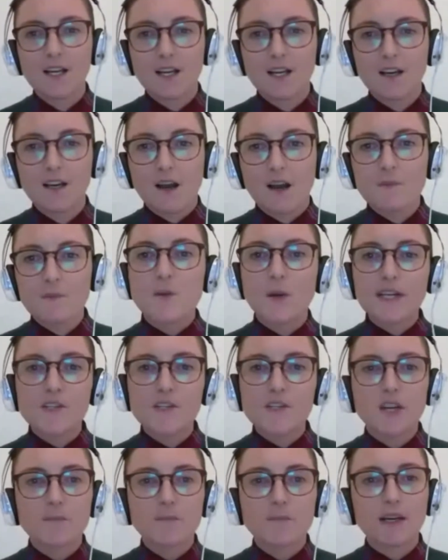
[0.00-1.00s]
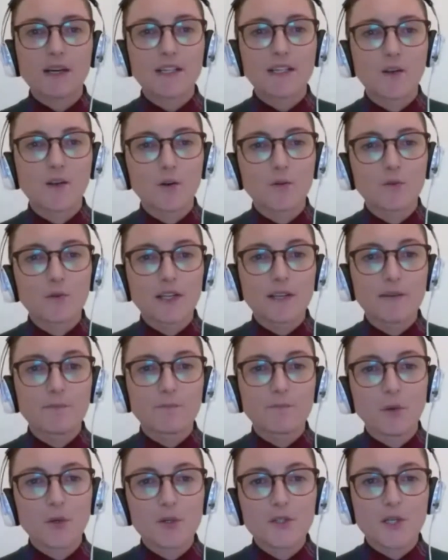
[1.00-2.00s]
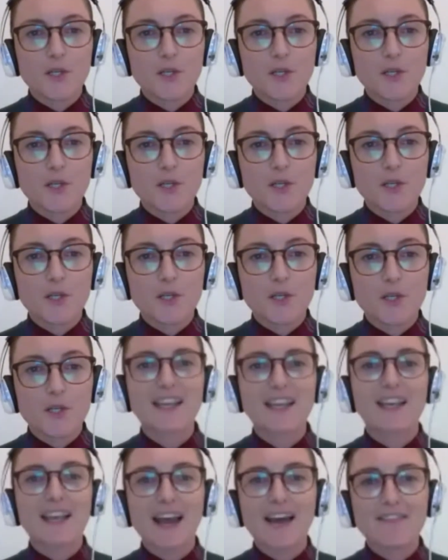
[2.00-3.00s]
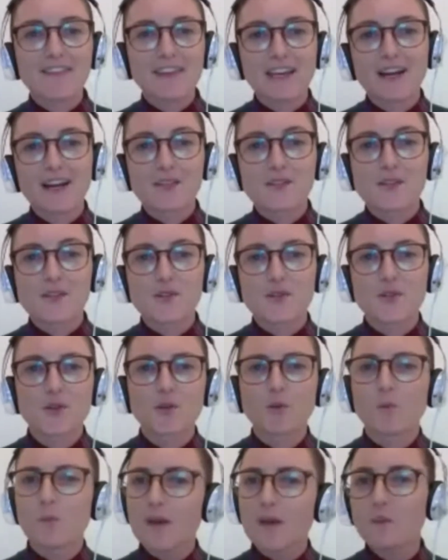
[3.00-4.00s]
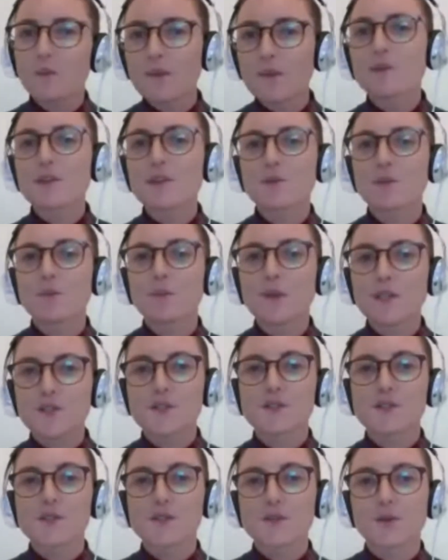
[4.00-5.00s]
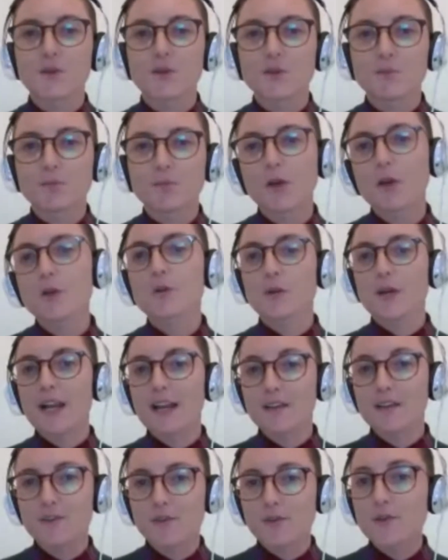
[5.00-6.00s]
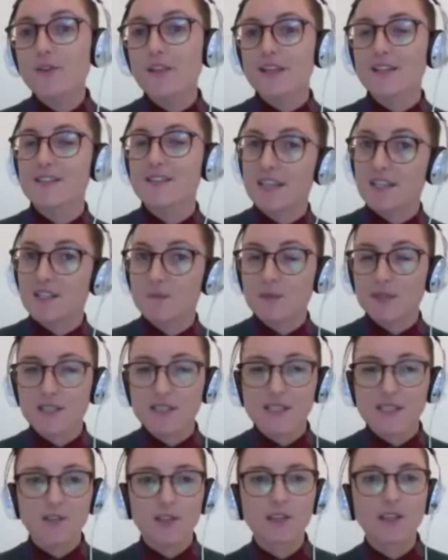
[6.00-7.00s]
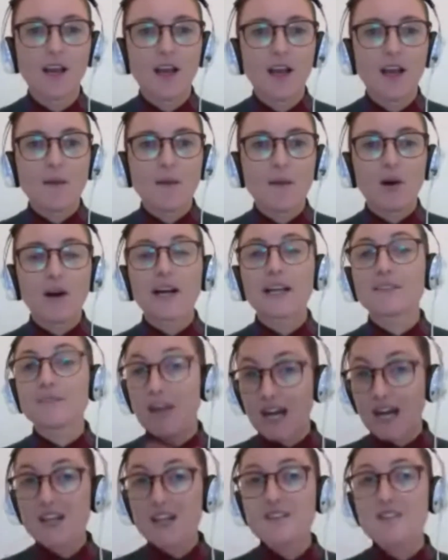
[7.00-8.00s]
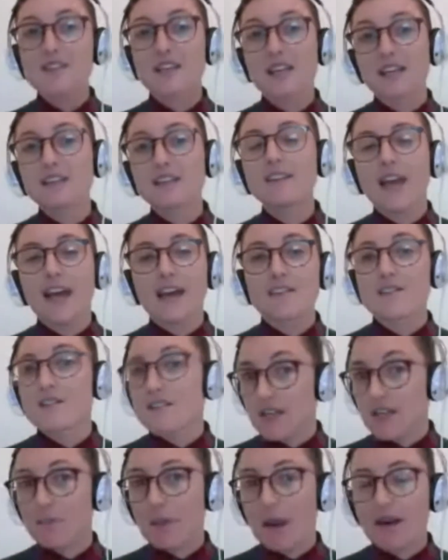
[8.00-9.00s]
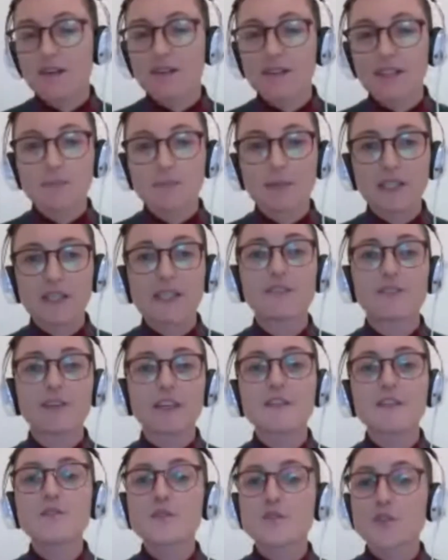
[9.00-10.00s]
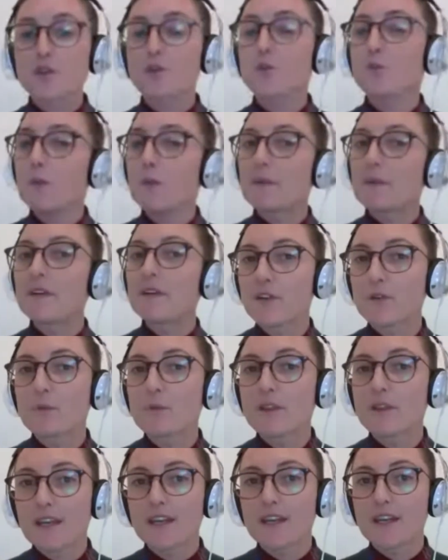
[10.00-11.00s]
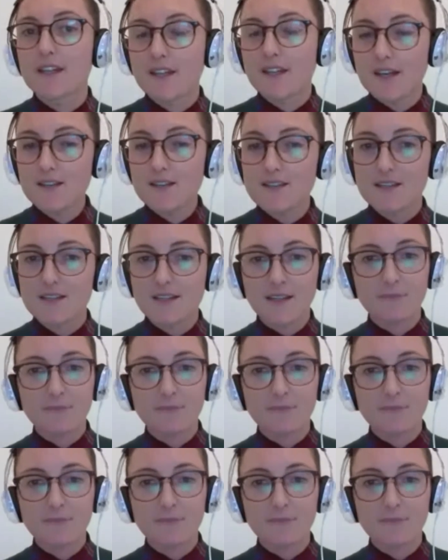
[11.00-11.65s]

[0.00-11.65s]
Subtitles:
I was quite struck by Henri Bourget seeking out the answer to whether witches could procreate through their sex with the devil by asking, and apparently believing, 2 women who were then in custody.